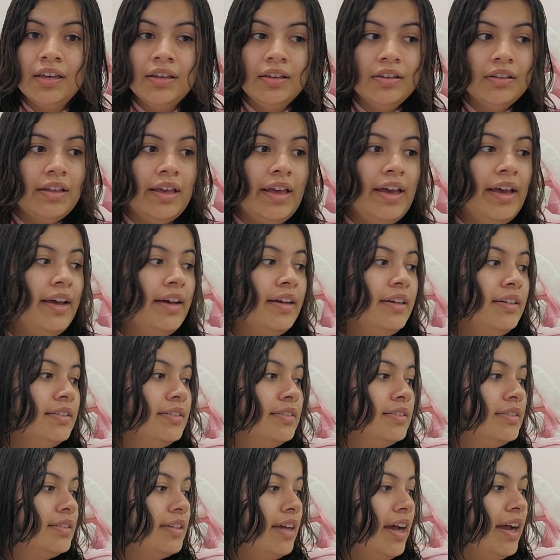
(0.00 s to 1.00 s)

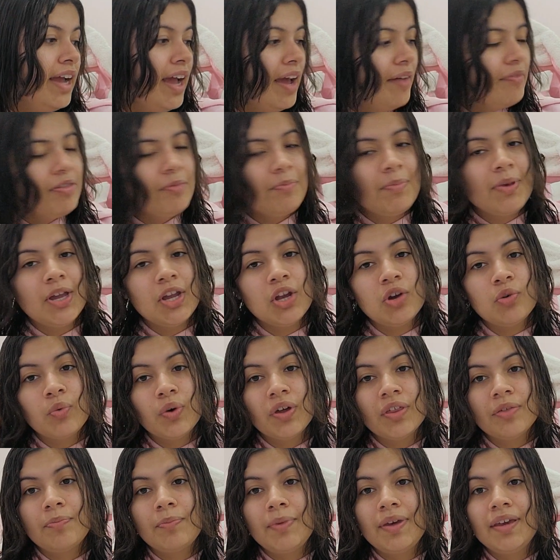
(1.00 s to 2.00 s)
And I have them here
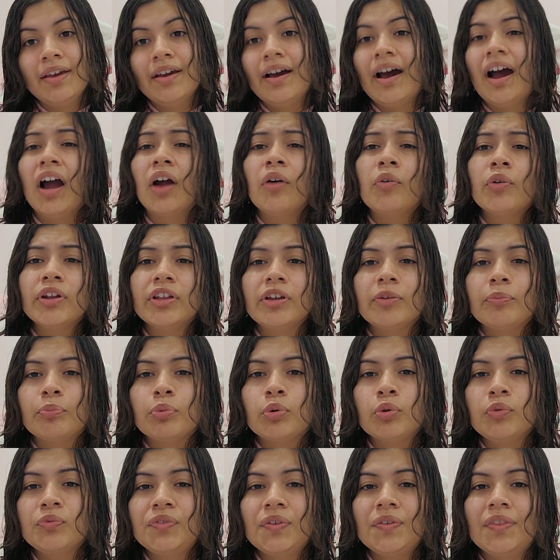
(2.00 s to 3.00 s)
with me. I already
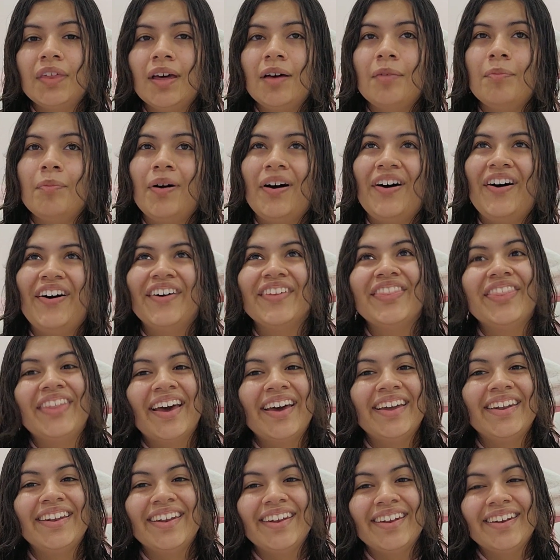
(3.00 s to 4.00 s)
approved of them on
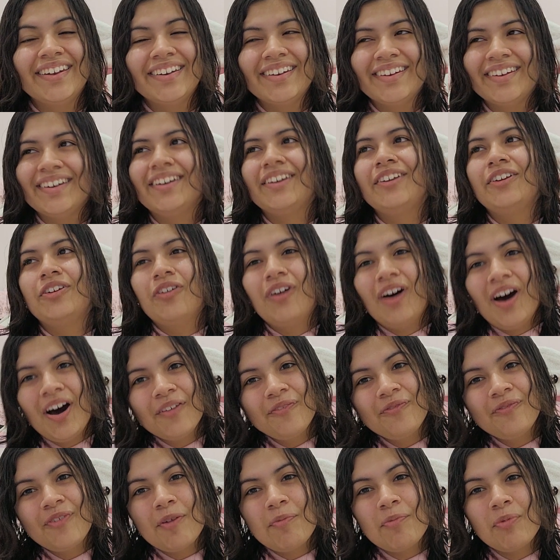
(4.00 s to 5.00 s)

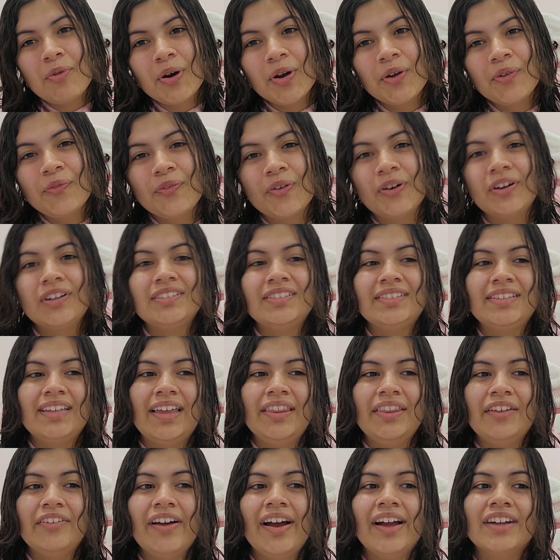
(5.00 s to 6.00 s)
February 1st, and
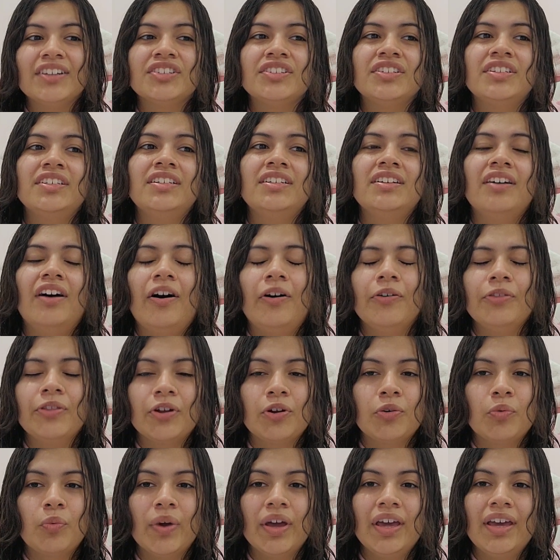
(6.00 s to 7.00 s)
they're actually on
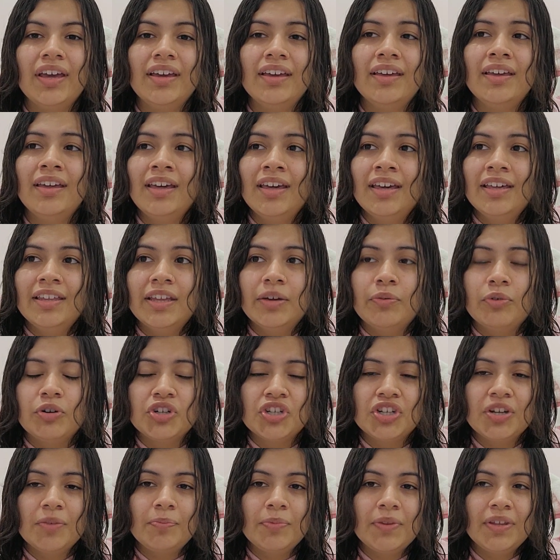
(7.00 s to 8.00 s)
their way. They were
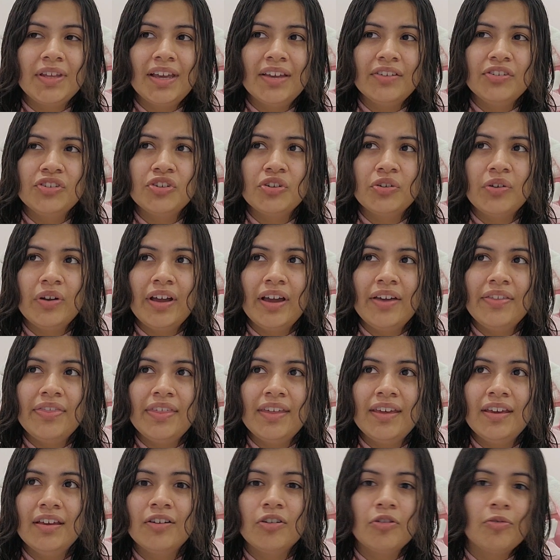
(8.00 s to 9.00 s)
shipped yesterday, I
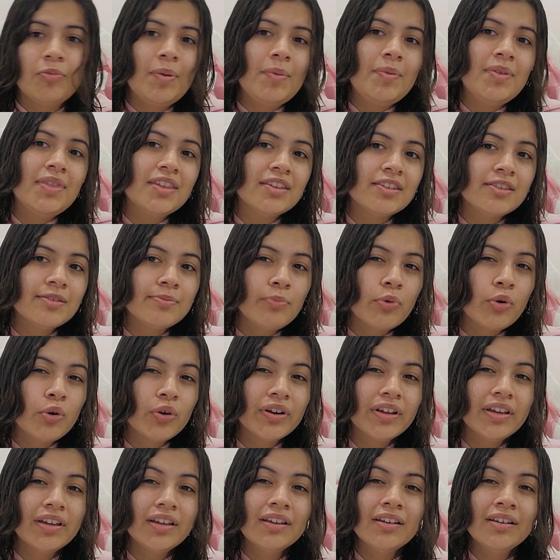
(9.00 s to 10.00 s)
think, or maybe this
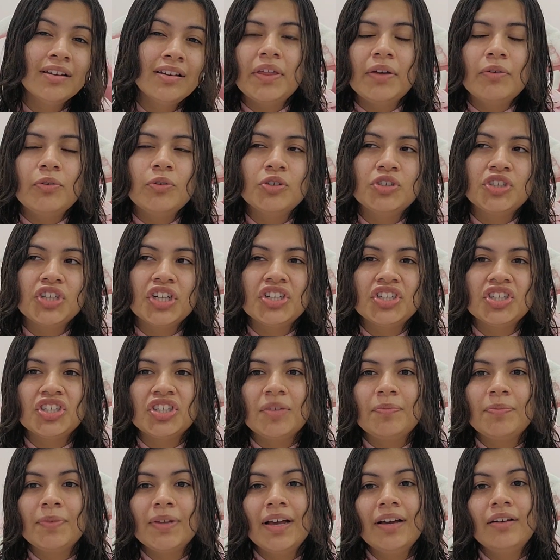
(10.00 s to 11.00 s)
morning. They were just
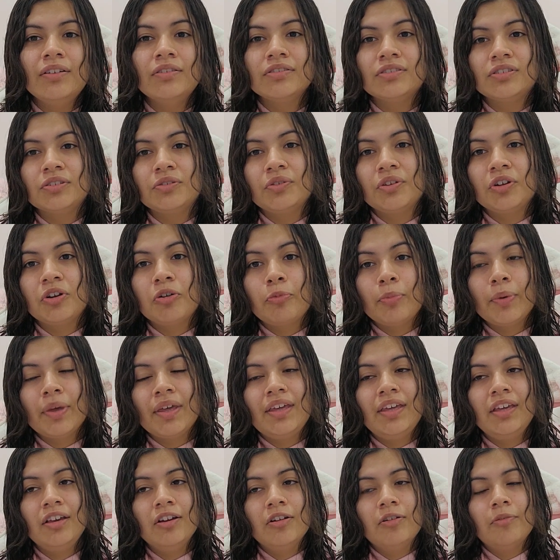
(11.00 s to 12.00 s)
shipped out, so they'll be
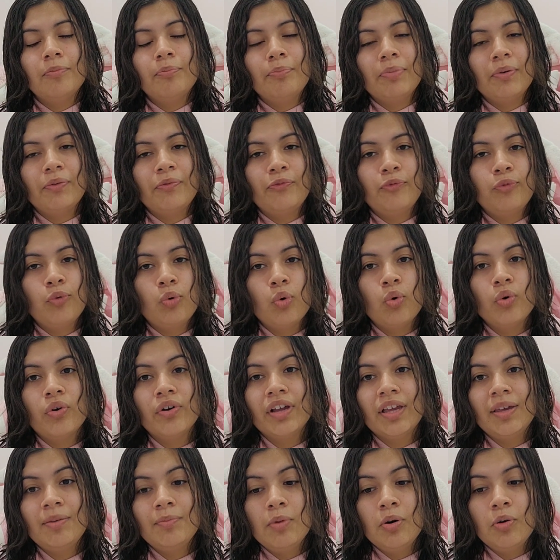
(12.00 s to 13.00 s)
here before
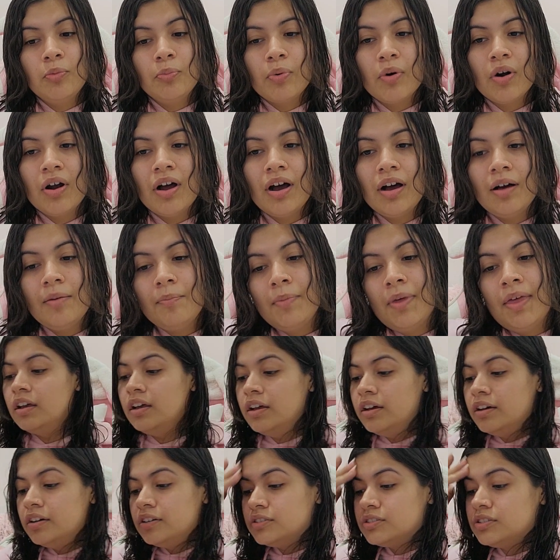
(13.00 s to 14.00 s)
Emo Prom.
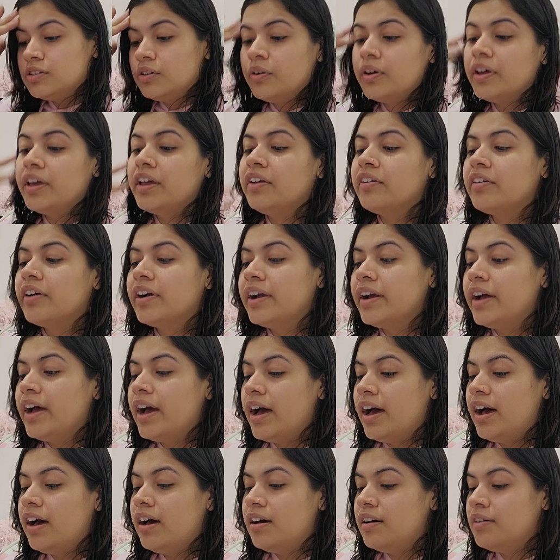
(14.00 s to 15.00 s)
So here I
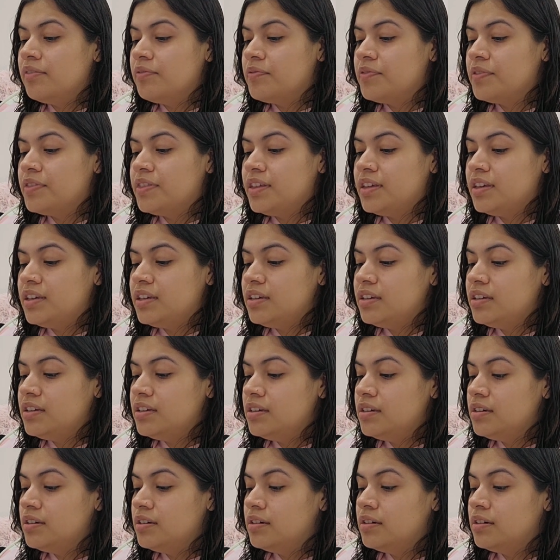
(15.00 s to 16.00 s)
have
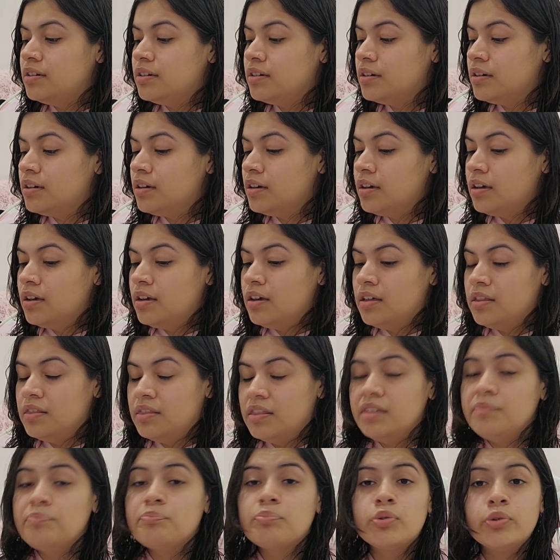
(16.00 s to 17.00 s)
the
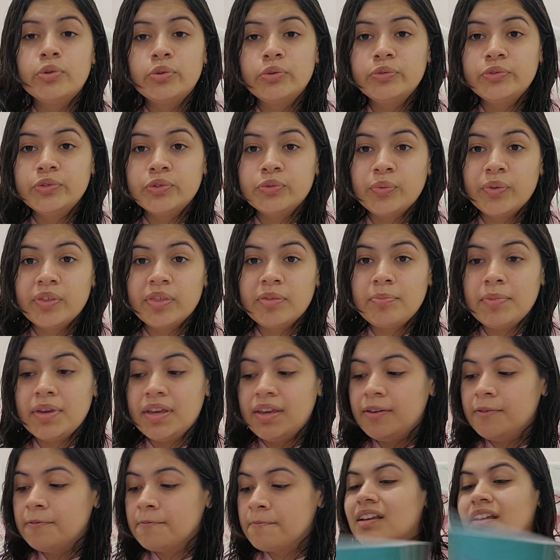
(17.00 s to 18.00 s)
proofs with
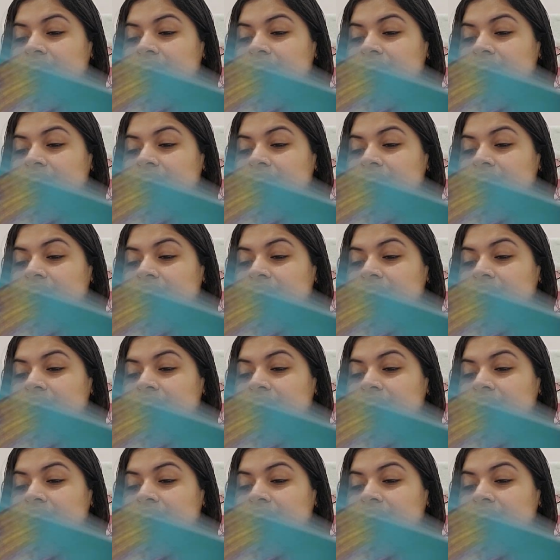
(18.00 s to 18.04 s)
me.